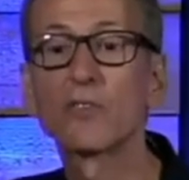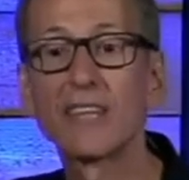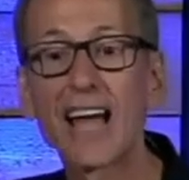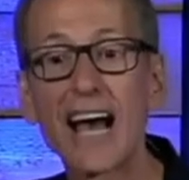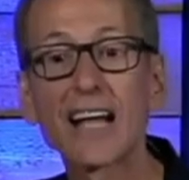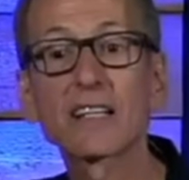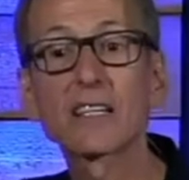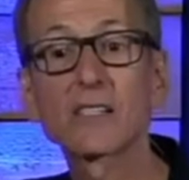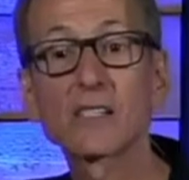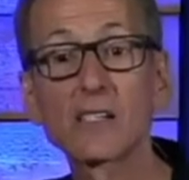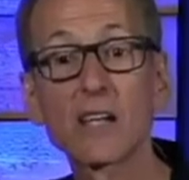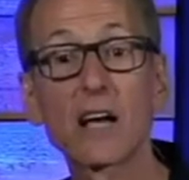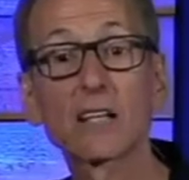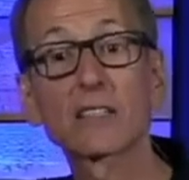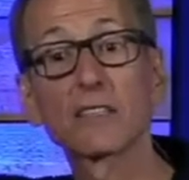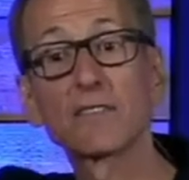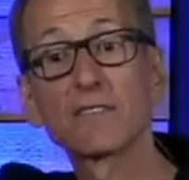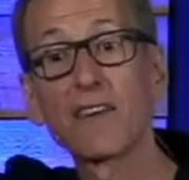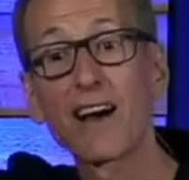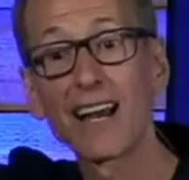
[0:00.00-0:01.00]
that does not
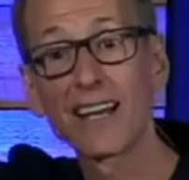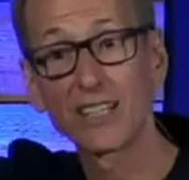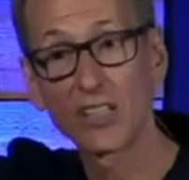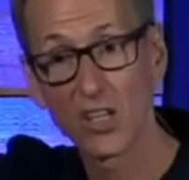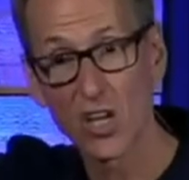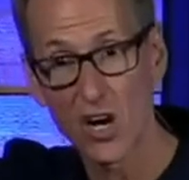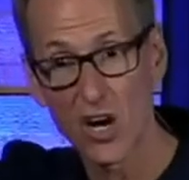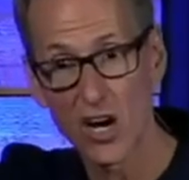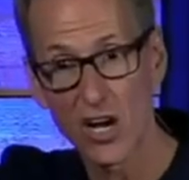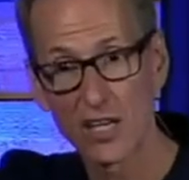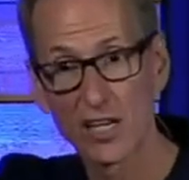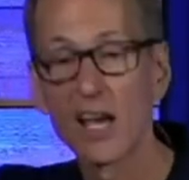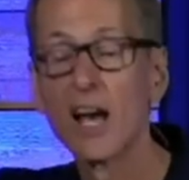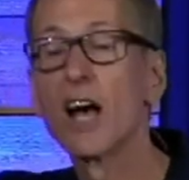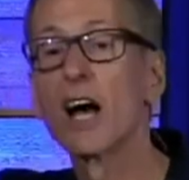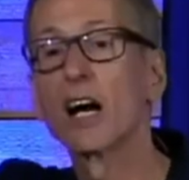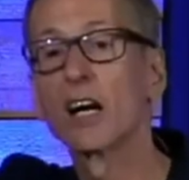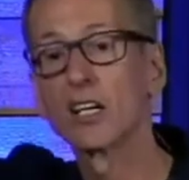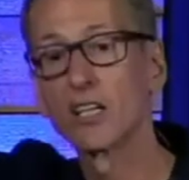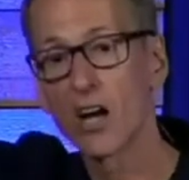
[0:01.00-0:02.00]
define God.
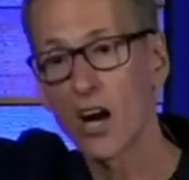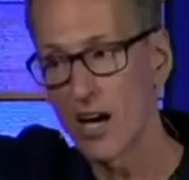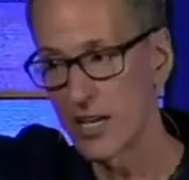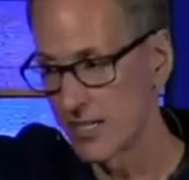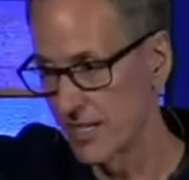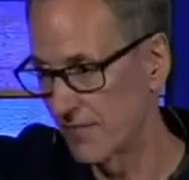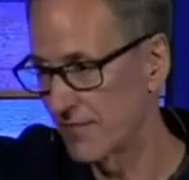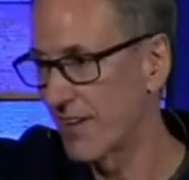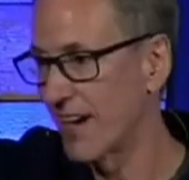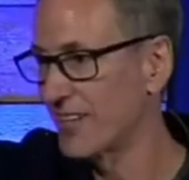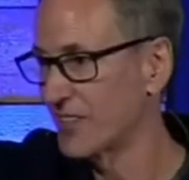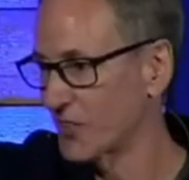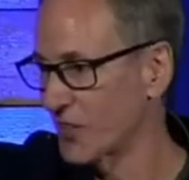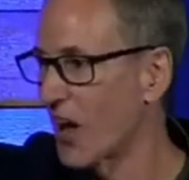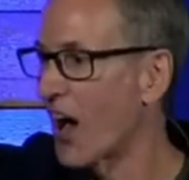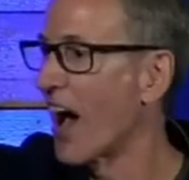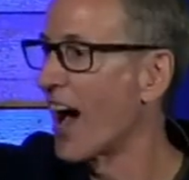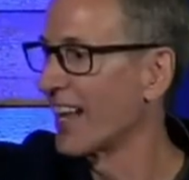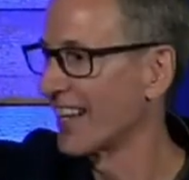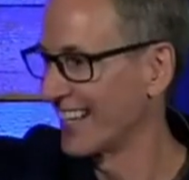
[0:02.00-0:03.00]
God defines
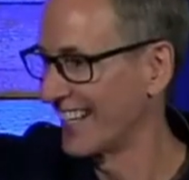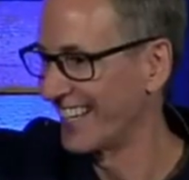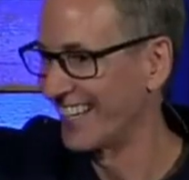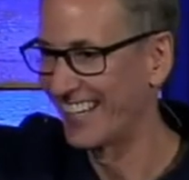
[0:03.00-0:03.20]
God.